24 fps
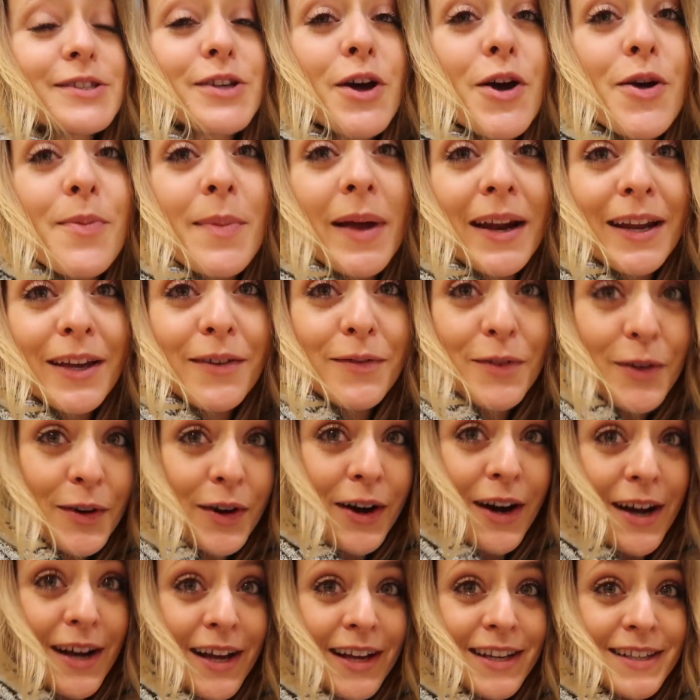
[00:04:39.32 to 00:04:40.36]
so many of you
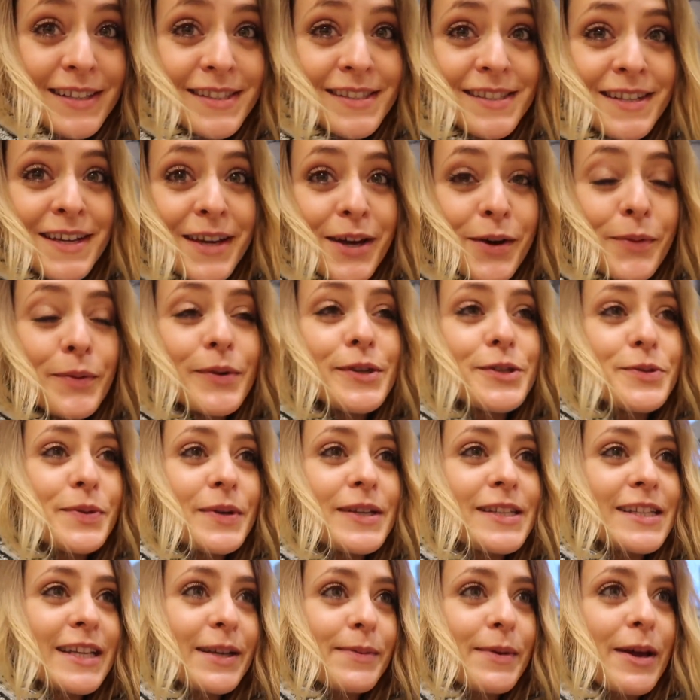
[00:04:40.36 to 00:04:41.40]
guys were
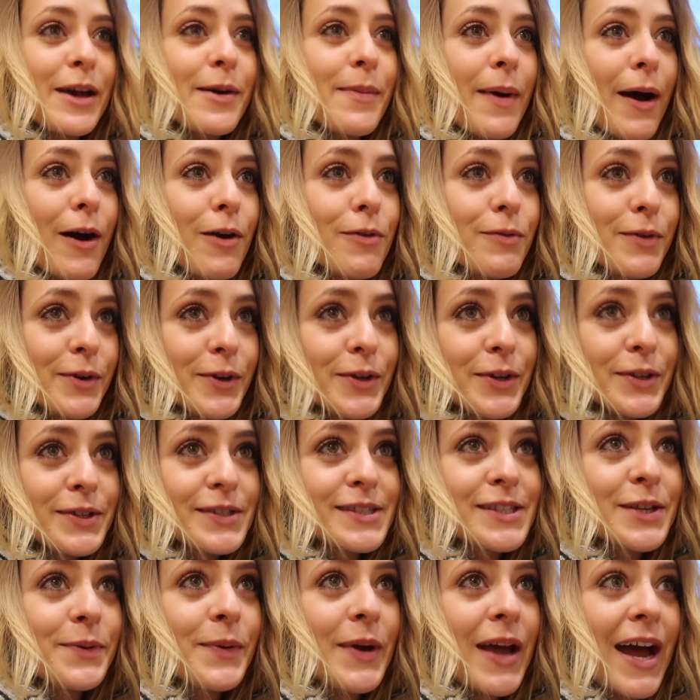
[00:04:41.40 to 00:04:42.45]
tweeting me about Roots,
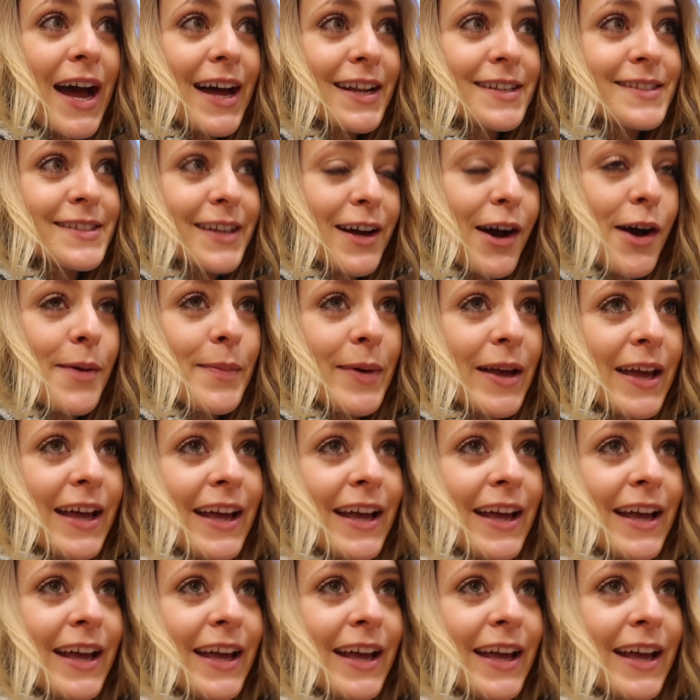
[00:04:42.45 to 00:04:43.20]
that we had to come